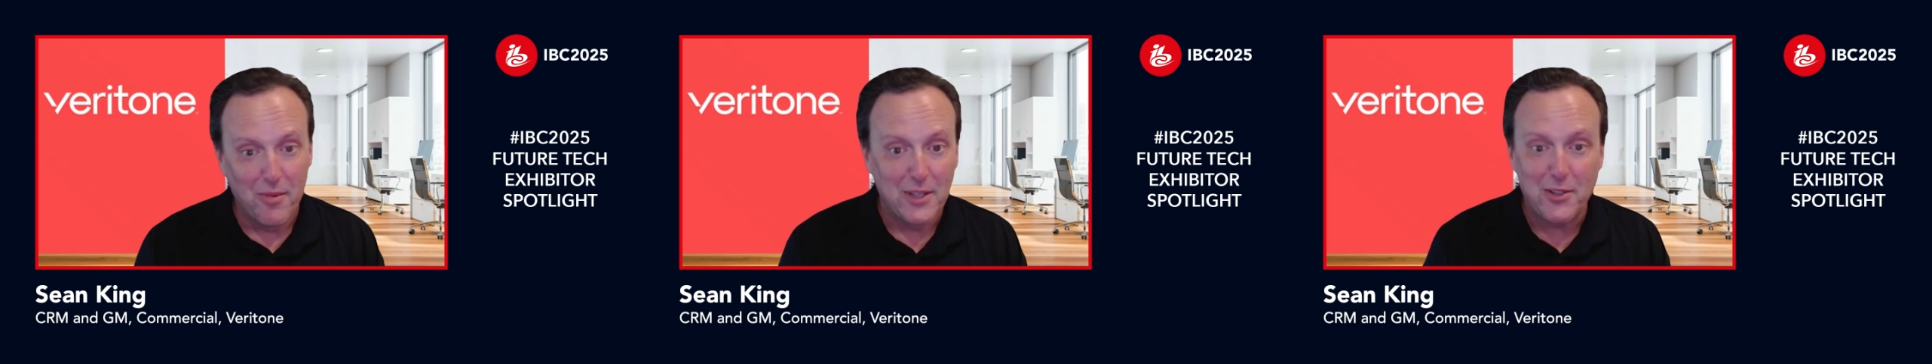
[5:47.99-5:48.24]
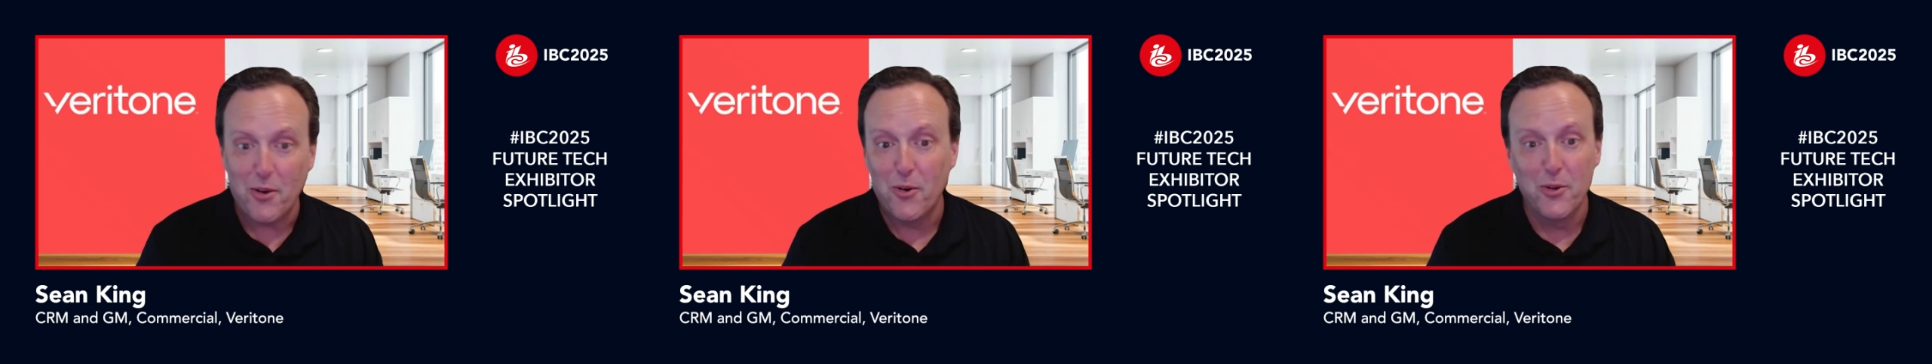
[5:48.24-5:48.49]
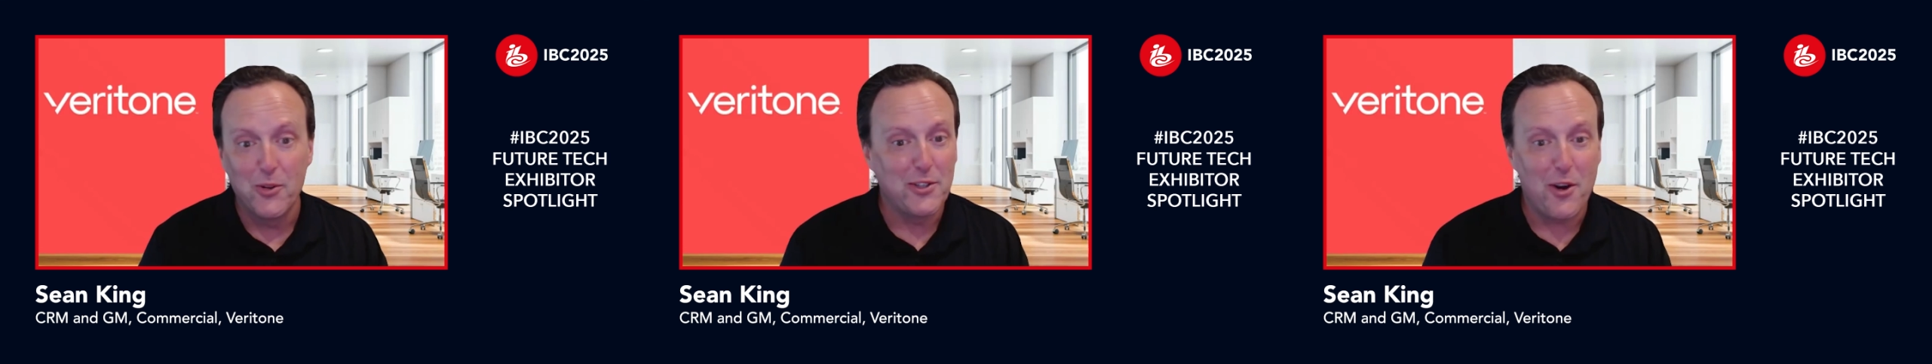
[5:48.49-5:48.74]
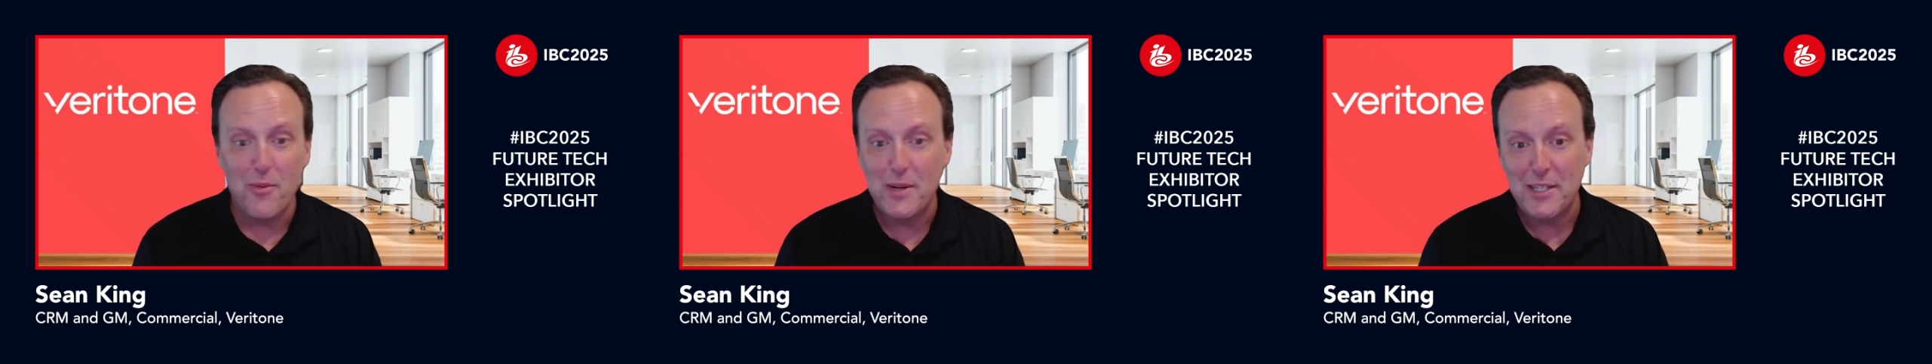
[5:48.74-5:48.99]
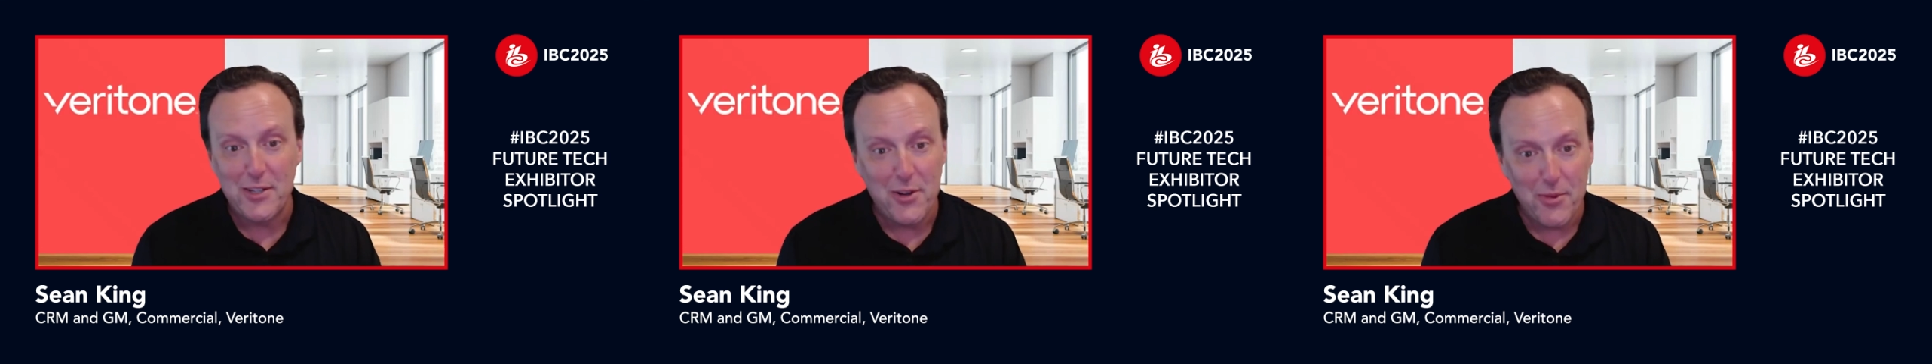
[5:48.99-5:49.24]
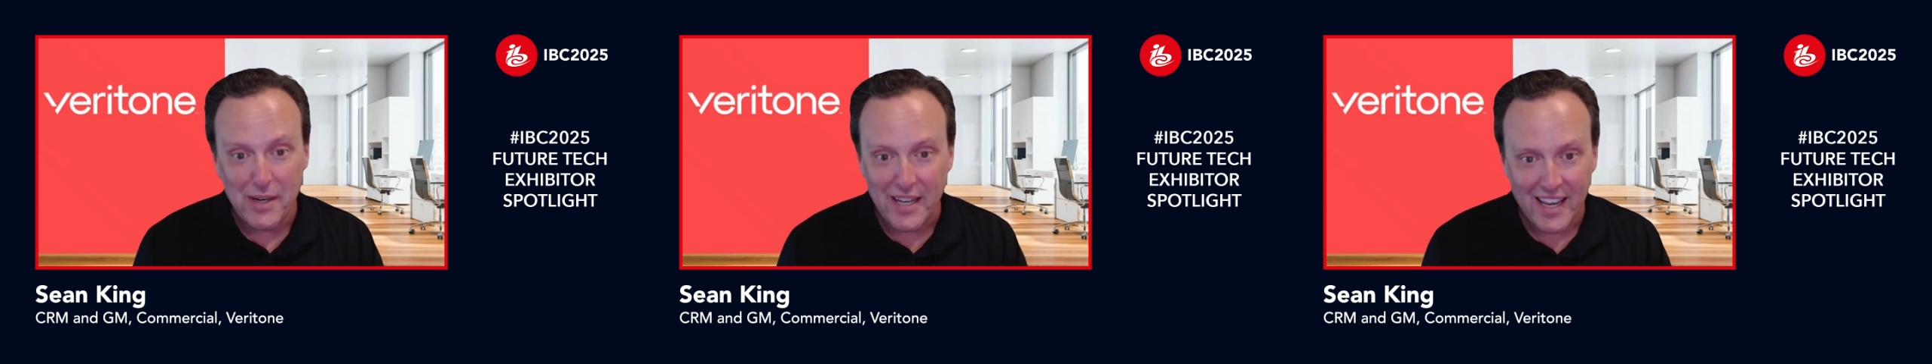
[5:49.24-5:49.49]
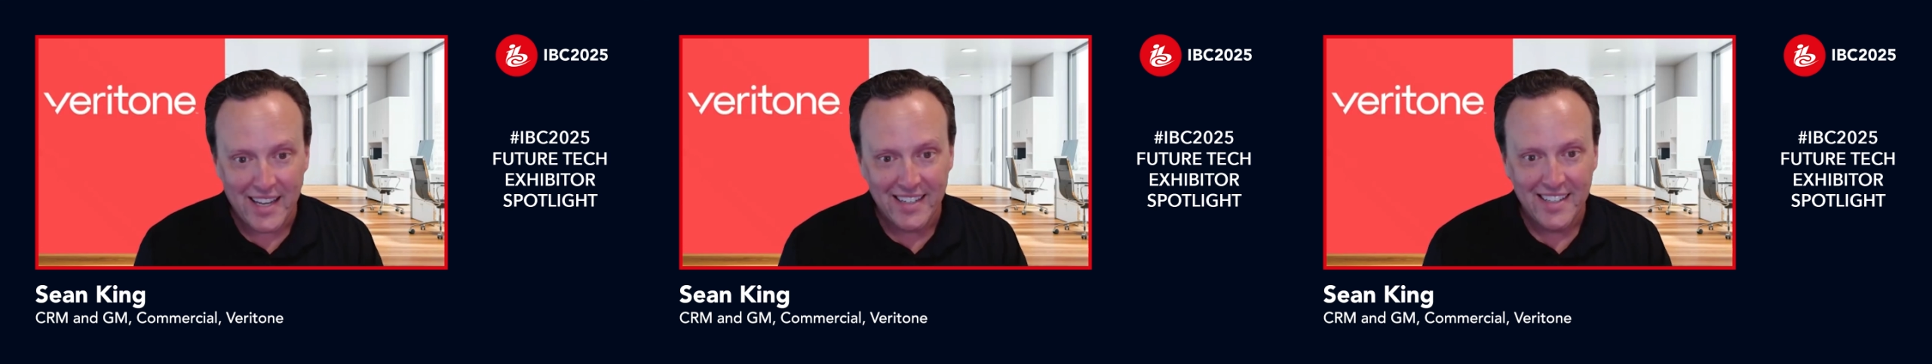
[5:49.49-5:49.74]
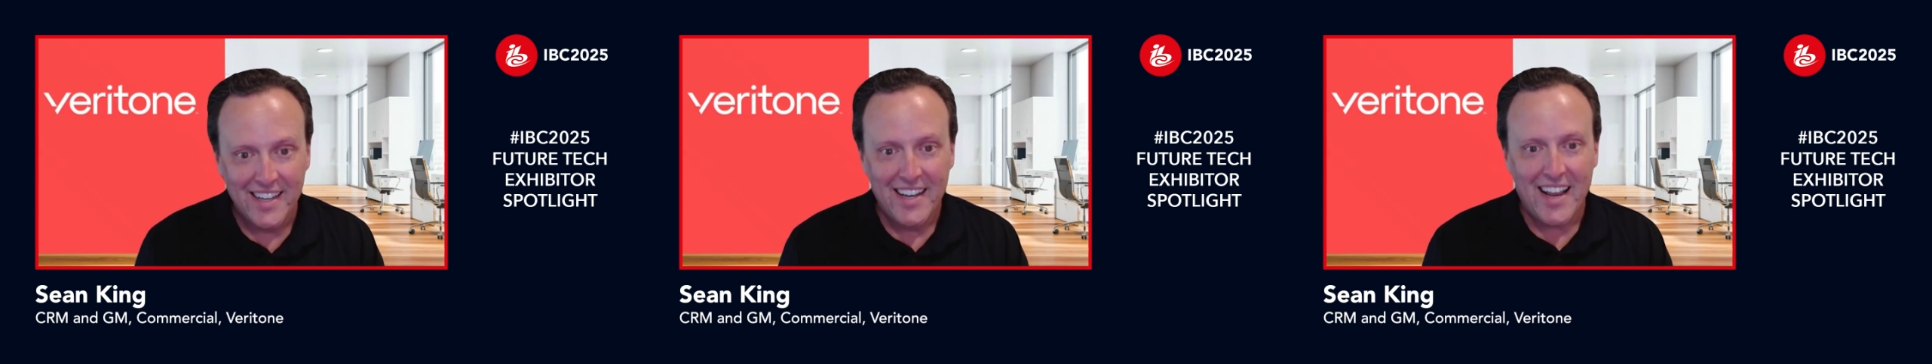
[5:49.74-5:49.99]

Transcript: What's old is always new again.